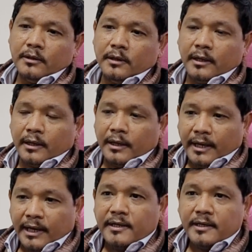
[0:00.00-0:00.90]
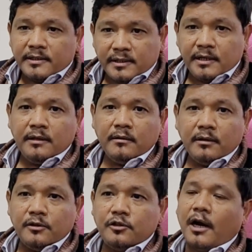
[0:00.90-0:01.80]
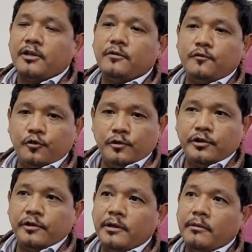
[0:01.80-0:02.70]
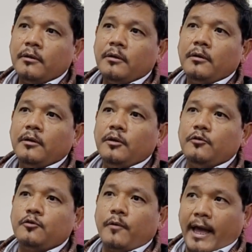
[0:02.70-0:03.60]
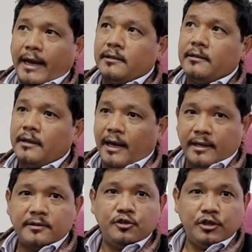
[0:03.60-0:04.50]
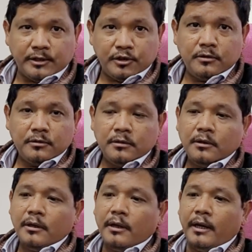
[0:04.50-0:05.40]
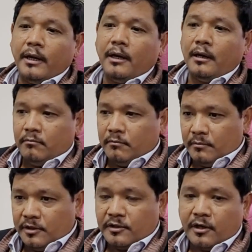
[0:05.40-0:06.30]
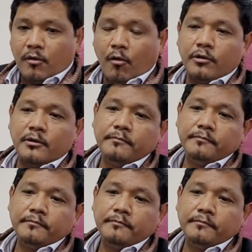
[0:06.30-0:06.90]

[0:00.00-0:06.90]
the ADC in charge of judiciary used to act as the judge in a district court.